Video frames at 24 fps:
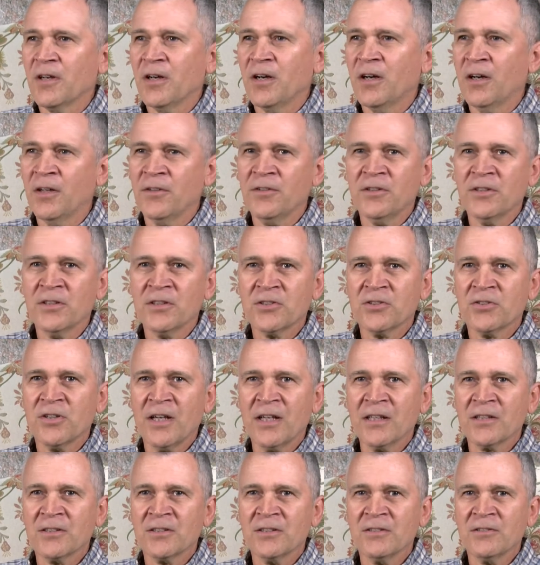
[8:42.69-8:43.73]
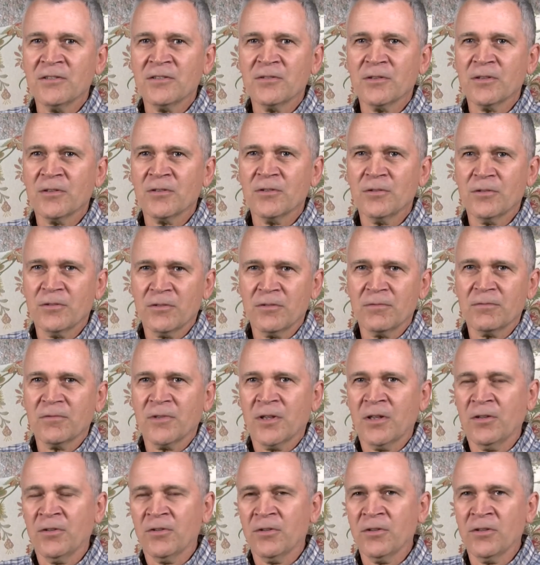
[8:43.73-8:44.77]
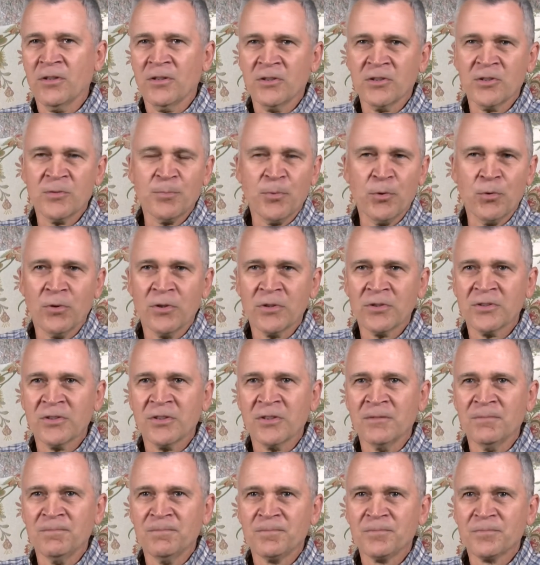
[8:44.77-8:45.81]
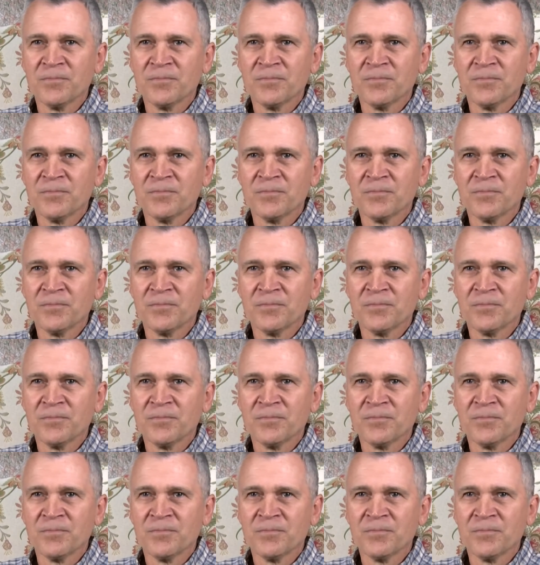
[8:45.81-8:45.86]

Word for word: other distractions other than the sports and